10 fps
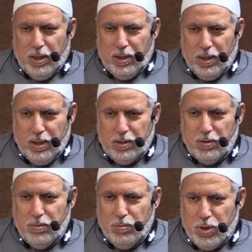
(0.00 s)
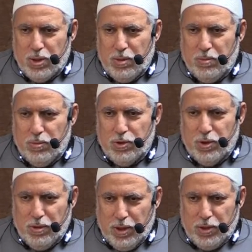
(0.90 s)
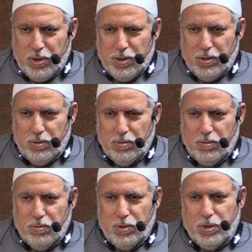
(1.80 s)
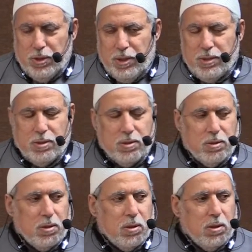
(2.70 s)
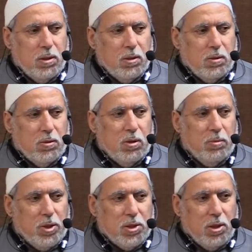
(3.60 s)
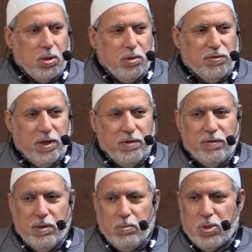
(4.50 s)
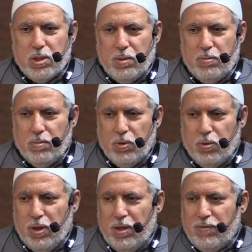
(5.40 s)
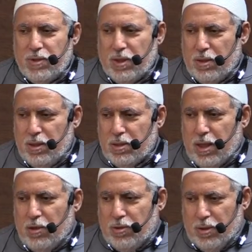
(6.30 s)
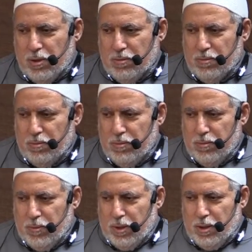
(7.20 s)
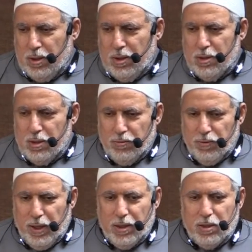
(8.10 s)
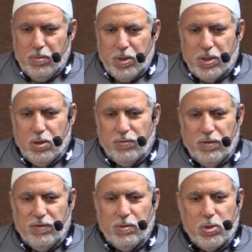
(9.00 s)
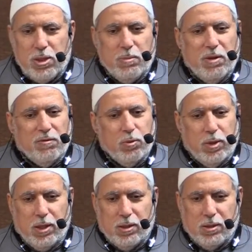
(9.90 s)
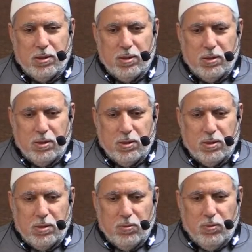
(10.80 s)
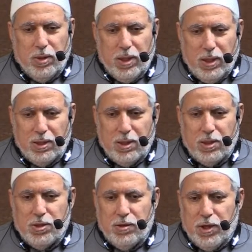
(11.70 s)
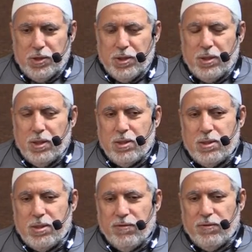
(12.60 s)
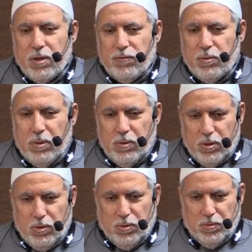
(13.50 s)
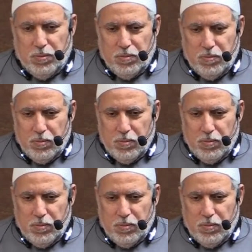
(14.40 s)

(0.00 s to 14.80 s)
a great Muslim generation, which is the mission of every Muslim who lives in this country. It is in fact the mission of every Muslim everywhere. We need a generation that is different from our own.